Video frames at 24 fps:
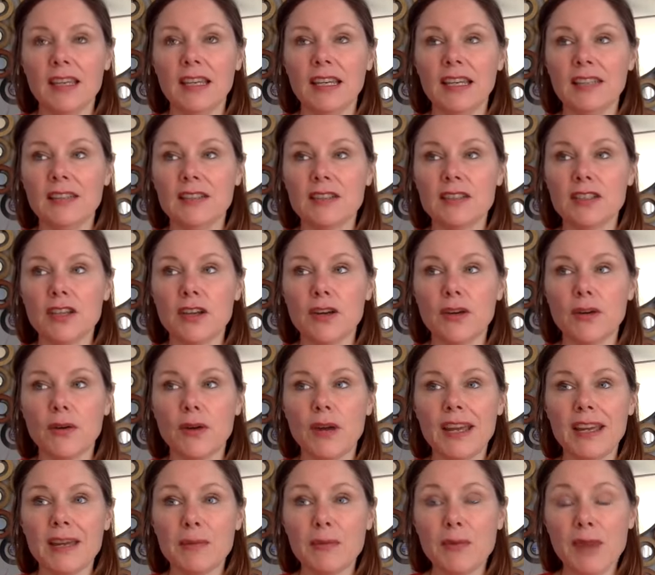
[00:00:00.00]
And so
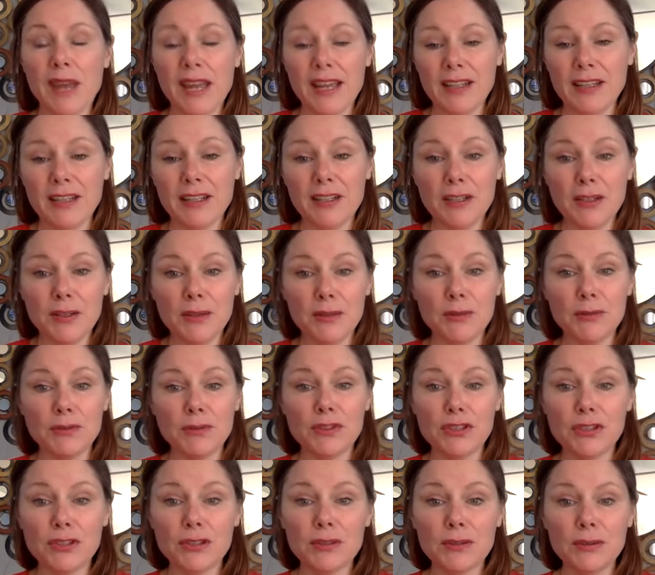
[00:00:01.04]
when you
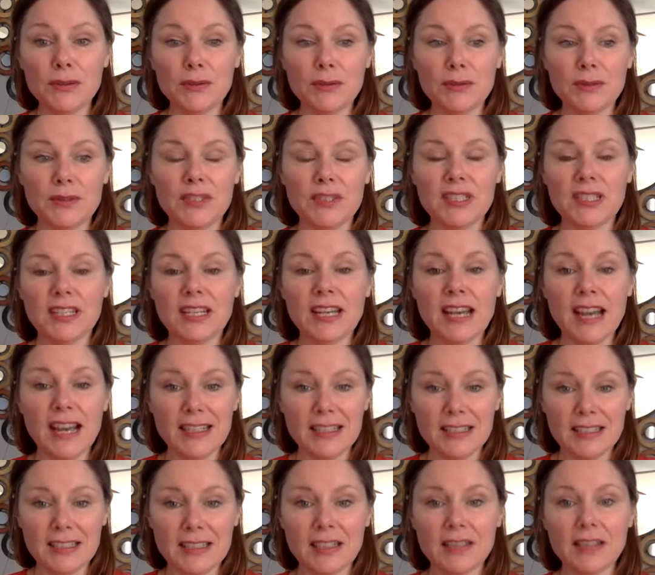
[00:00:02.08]
choose to
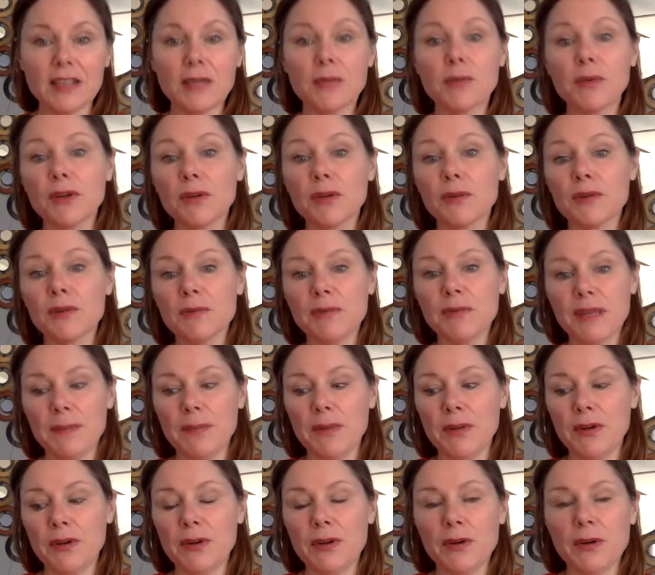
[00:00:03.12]
constantly work with
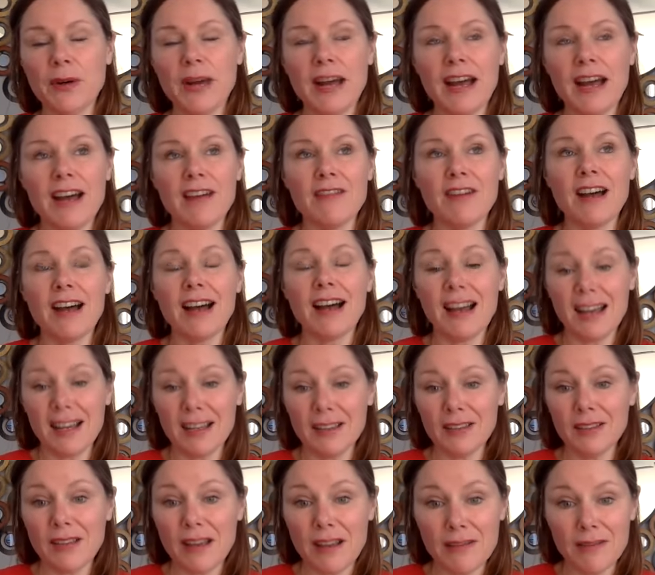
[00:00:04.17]
people who have a
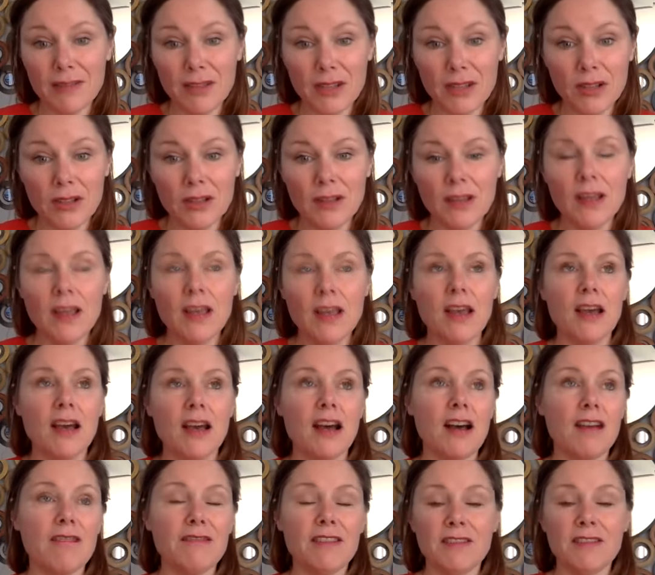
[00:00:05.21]
high level
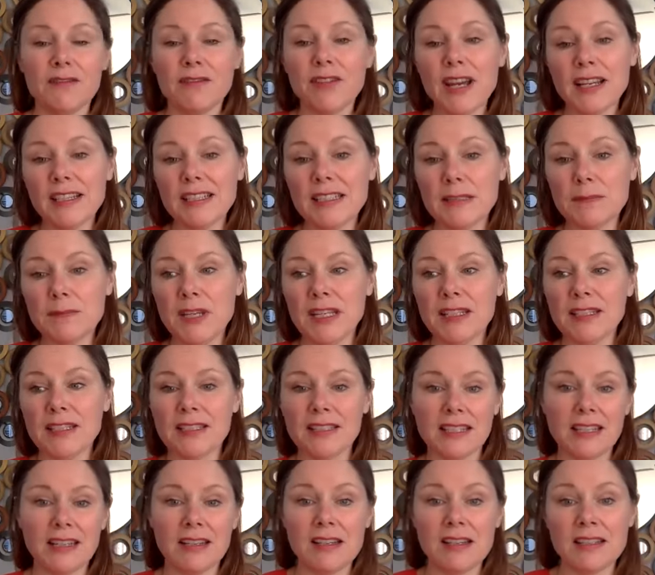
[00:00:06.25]
of
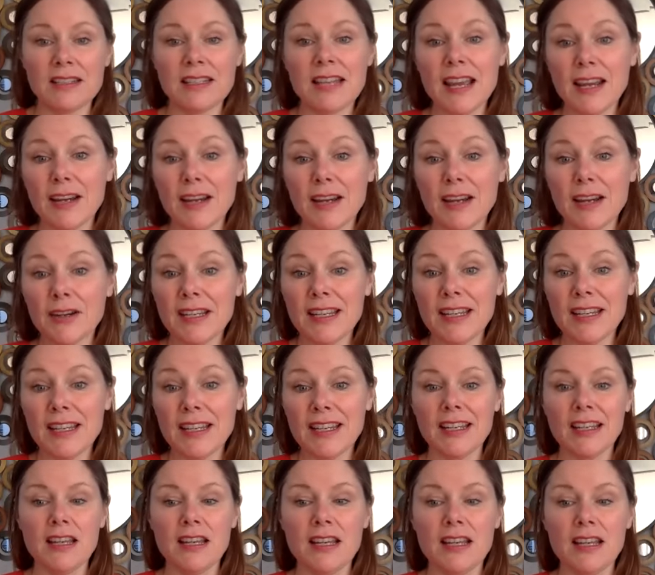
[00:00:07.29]
investment and
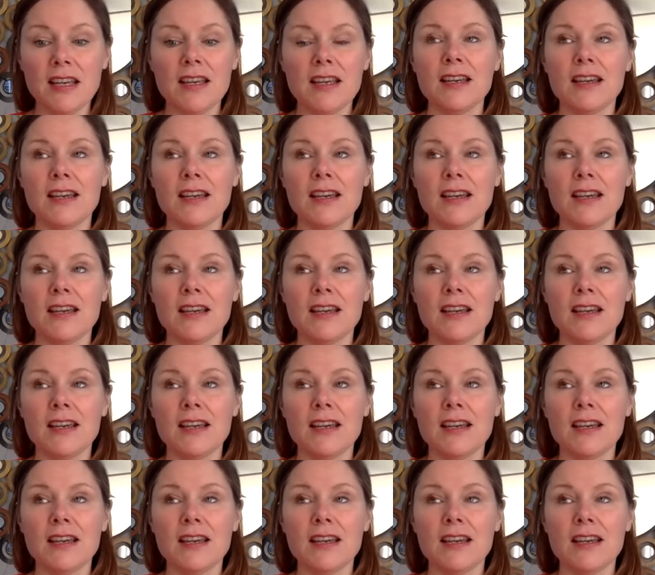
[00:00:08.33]
integrity,